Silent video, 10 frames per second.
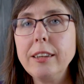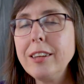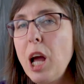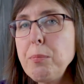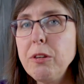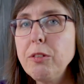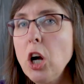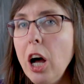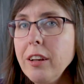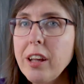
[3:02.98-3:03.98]
type of
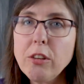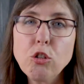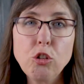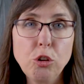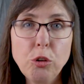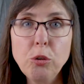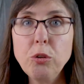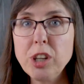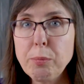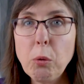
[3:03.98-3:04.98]
contest 2
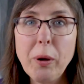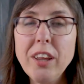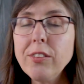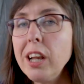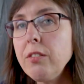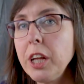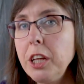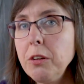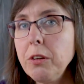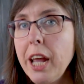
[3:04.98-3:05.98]
separate ways, kind of like
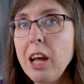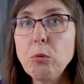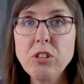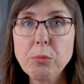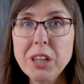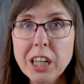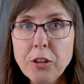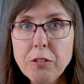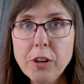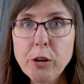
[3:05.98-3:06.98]
you can with some of the
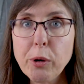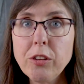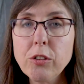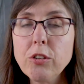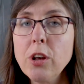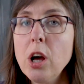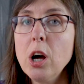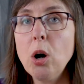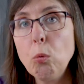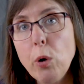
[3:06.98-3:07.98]
other fundraisers.
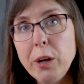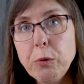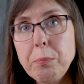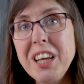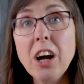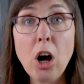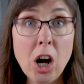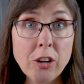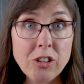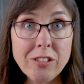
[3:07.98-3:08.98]
One would be
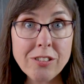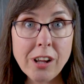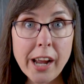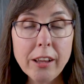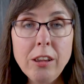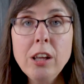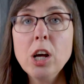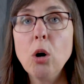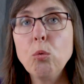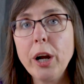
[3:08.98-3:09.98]
auction style,
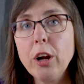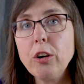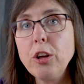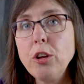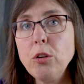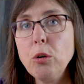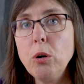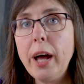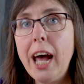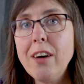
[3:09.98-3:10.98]
where
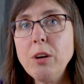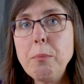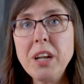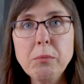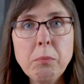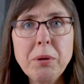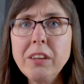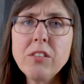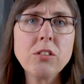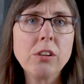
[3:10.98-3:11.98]
you have a minimum
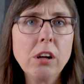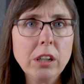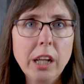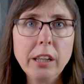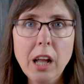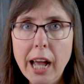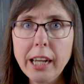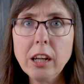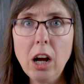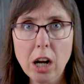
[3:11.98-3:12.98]
bid. This is all
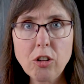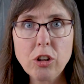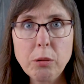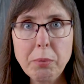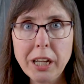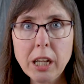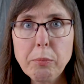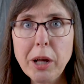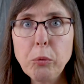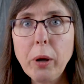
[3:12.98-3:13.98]
online auction bidding,
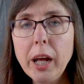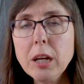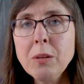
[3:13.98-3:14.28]
by the way.